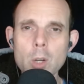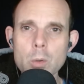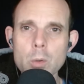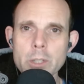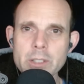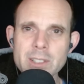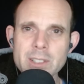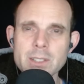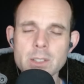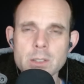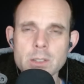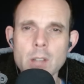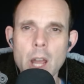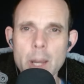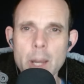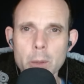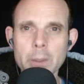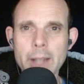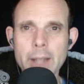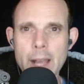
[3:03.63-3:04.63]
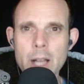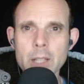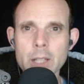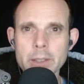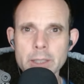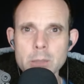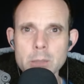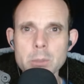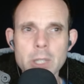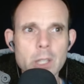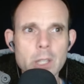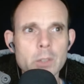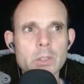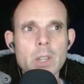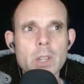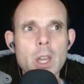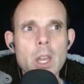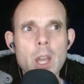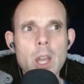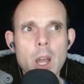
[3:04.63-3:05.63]
going to deny reality because
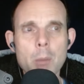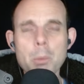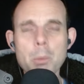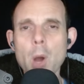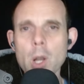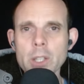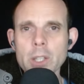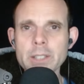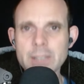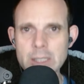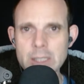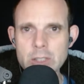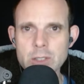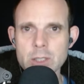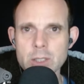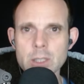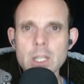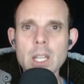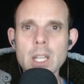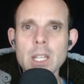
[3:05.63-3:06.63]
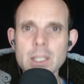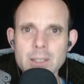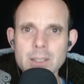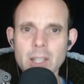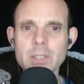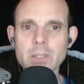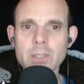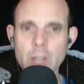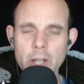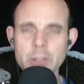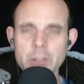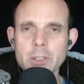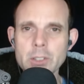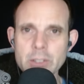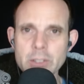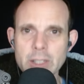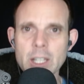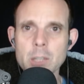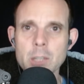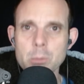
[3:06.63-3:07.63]
a politician doesn't
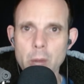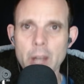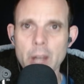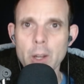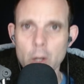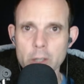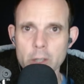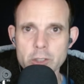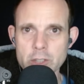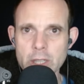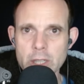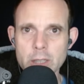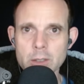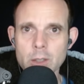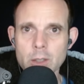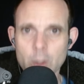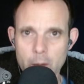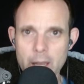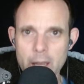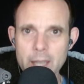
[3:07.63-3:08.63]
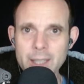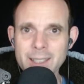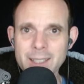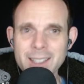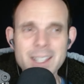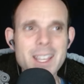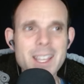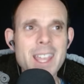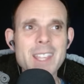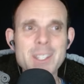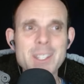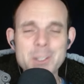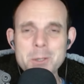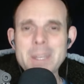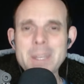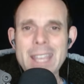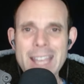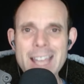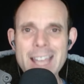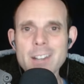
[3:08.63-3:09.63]
understand biology. Okay? You
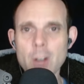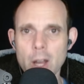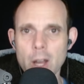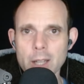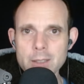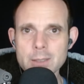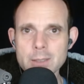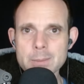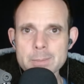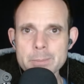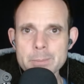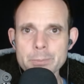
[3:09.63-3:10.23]
can't